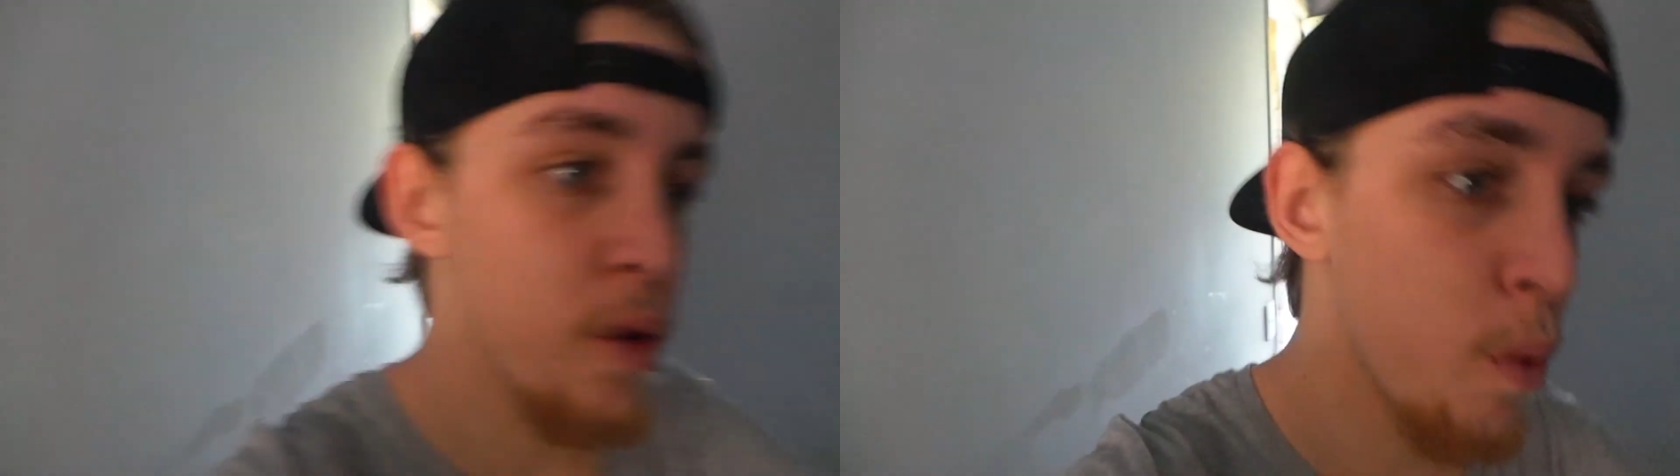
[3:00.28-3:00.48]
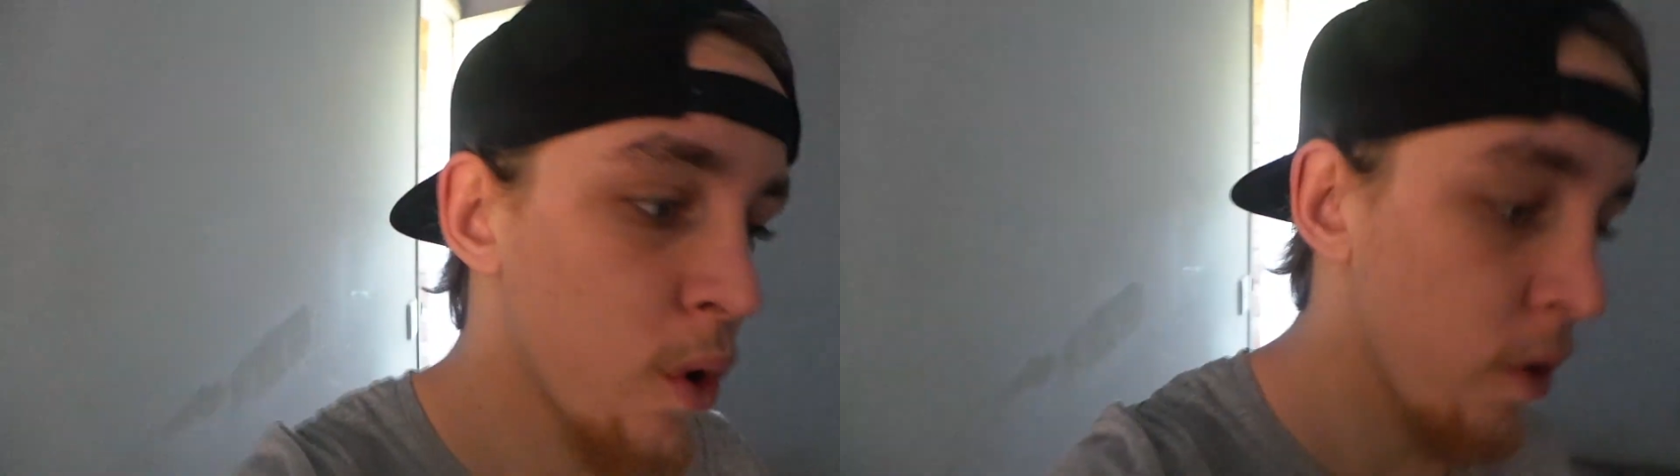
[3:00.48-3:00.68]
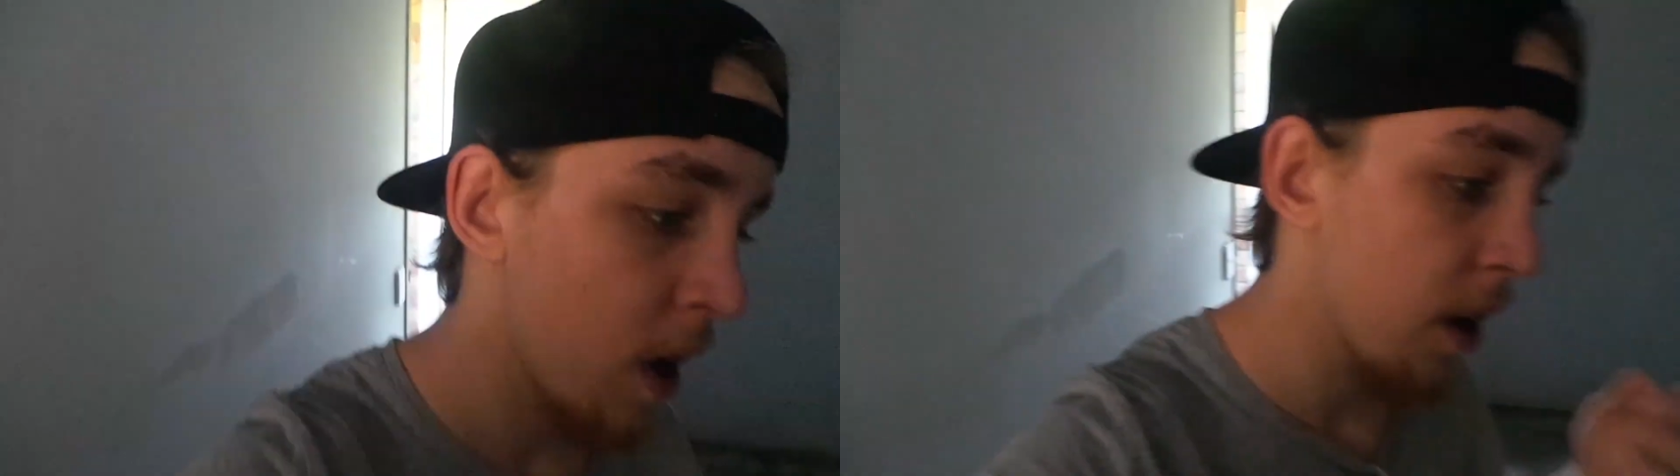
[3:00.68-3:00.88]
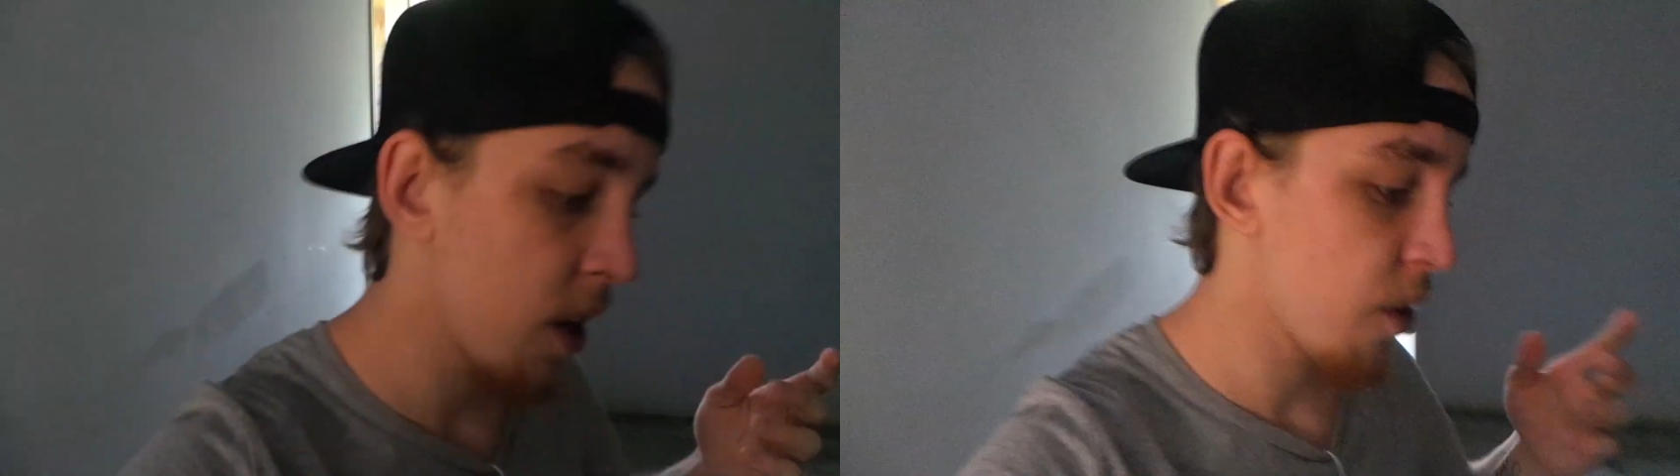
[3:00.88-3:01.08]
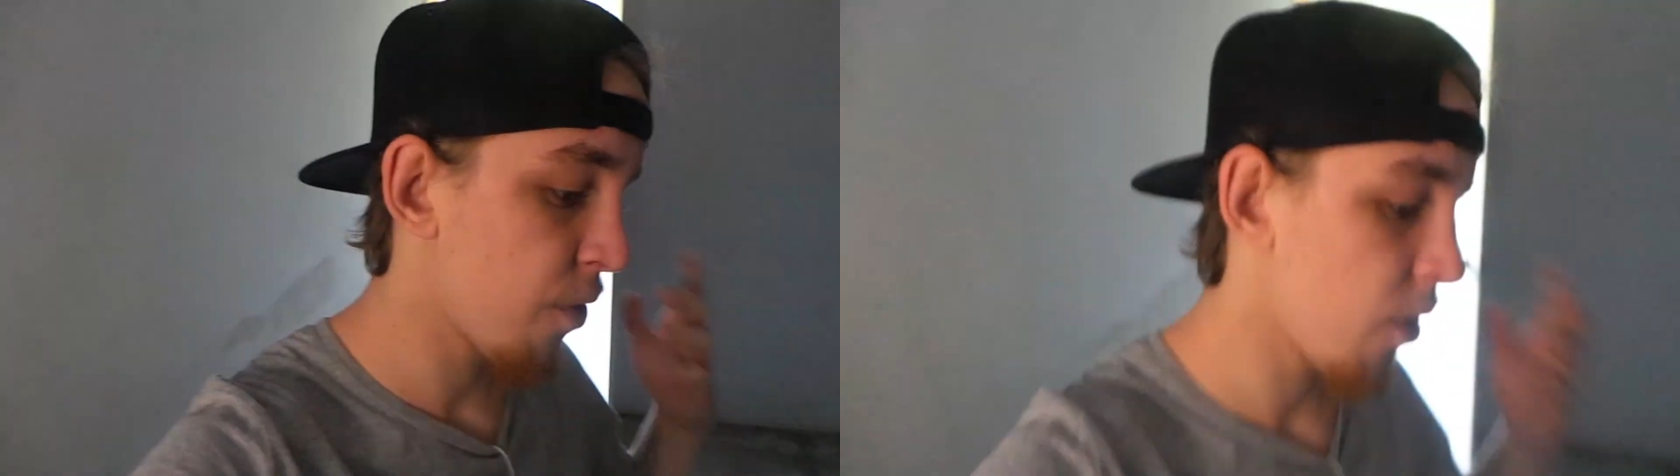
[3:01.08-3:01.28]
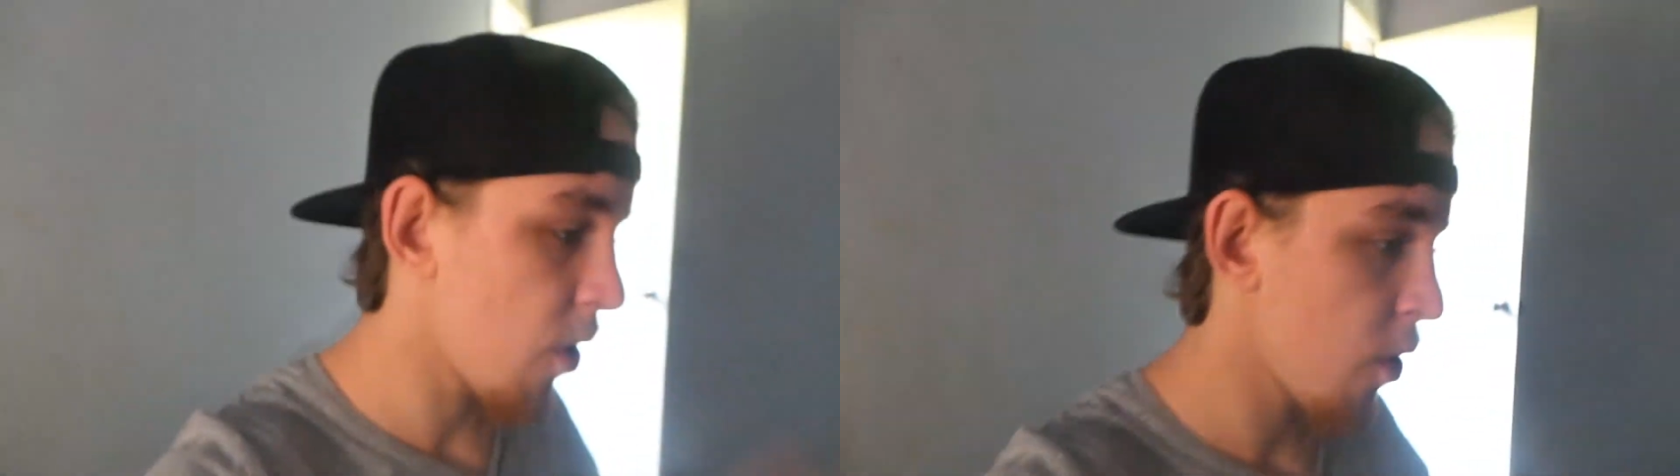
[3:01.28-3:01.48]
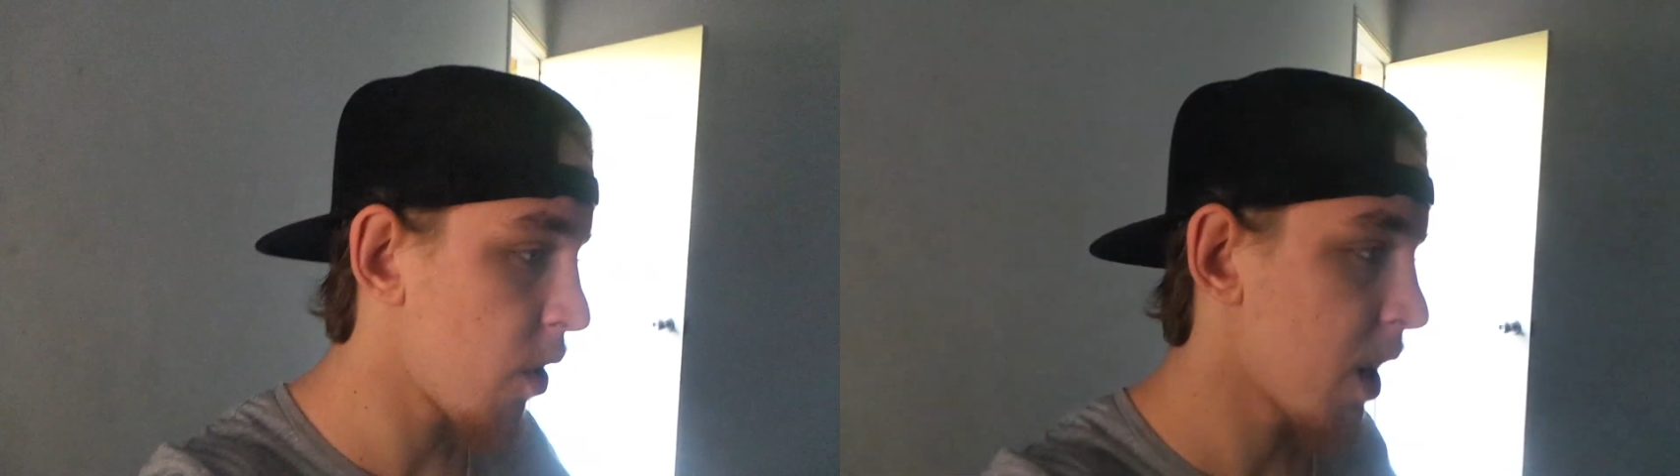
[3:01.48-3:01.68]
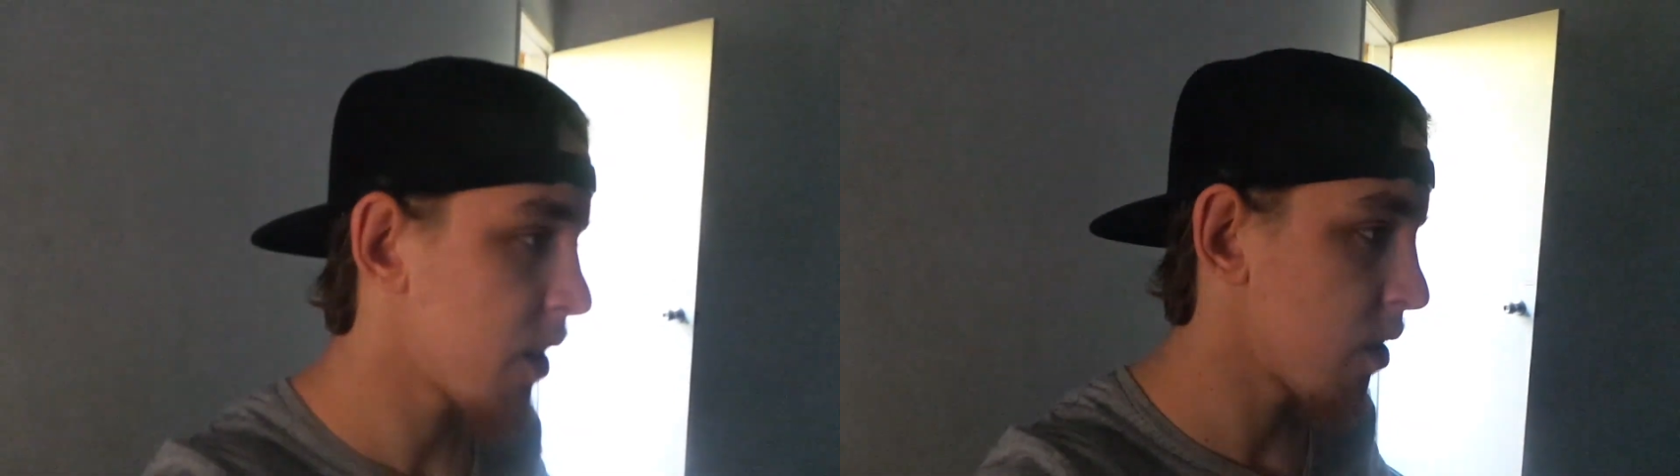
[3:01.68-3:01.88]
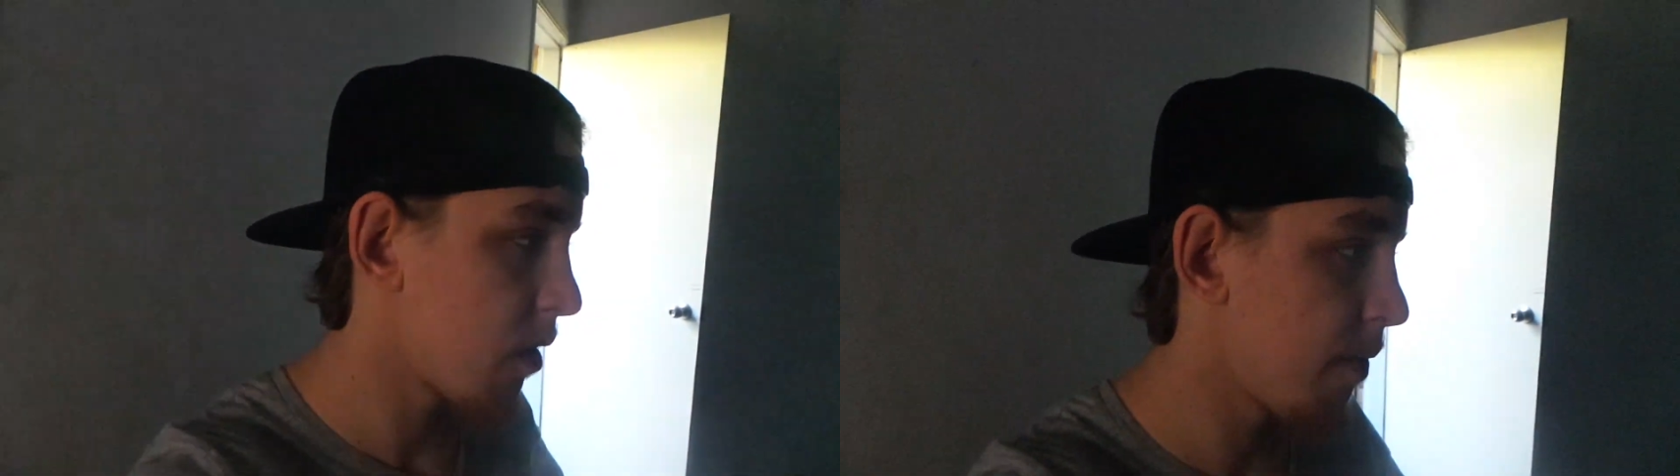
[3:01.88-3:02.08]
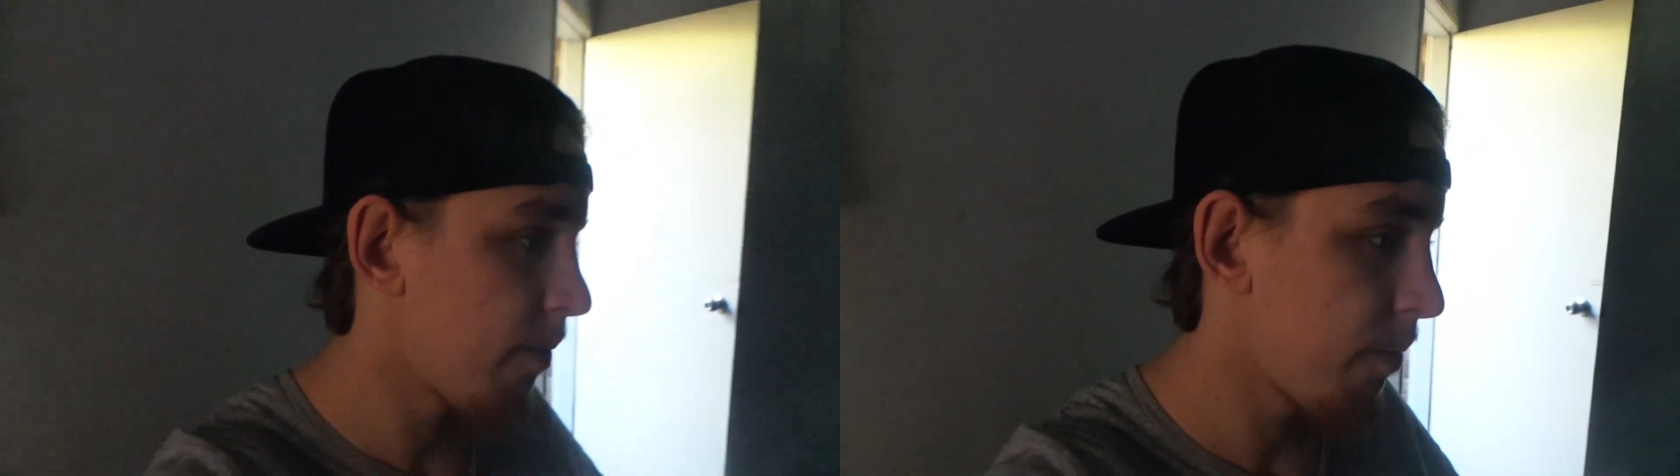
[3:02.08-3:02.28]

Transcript: just walked around here for no reason.